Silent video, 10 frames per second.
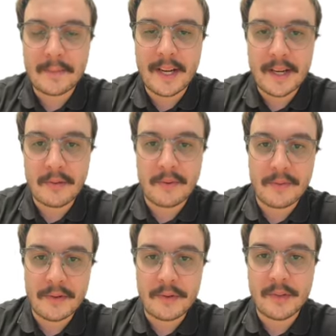the heated
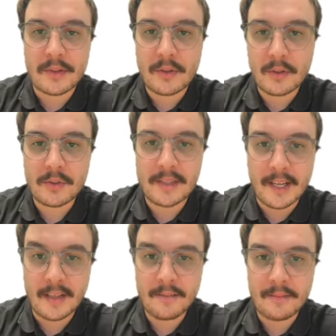refrigerant cools
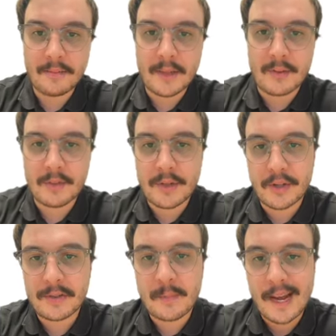down and
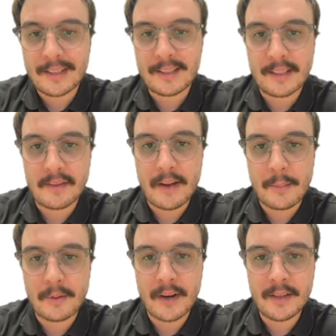returns back to the
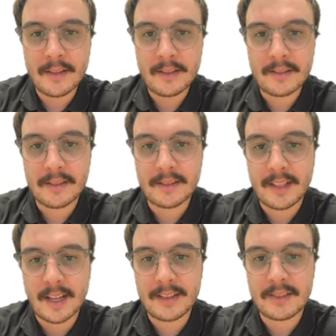evaporator to
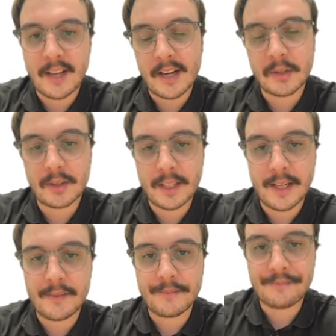start the cycle
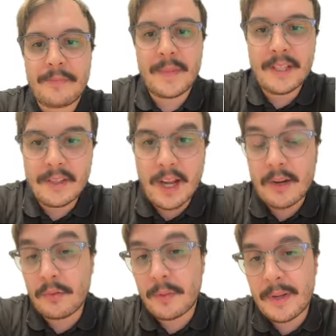again. This
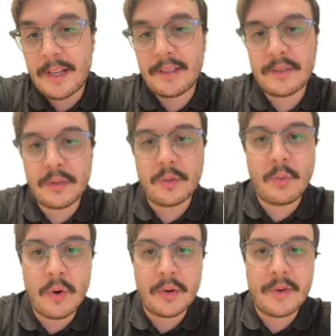cycle repeats until the
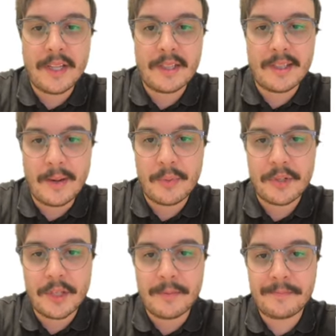water reaches
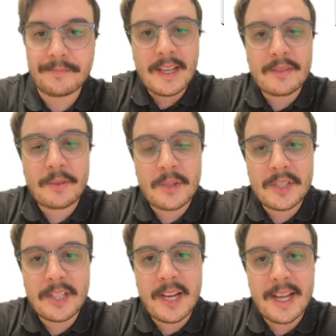temperature. Thanks for
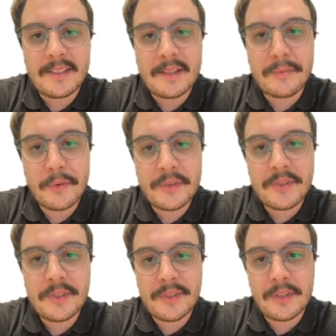watching guys and if you're
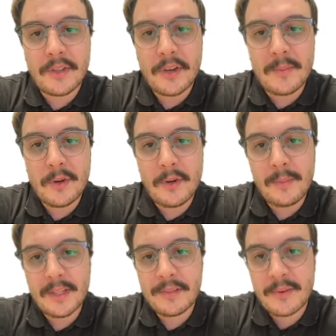interested to learn more
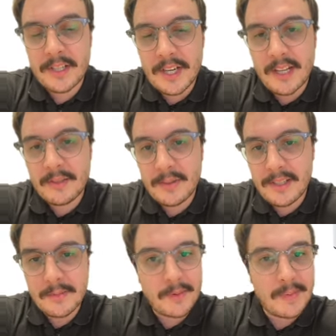please reach out to us
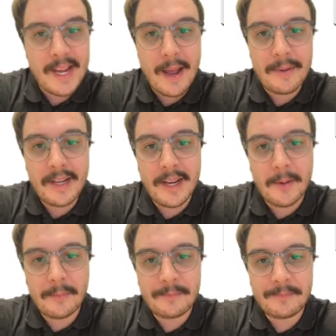and we'd be happy to help.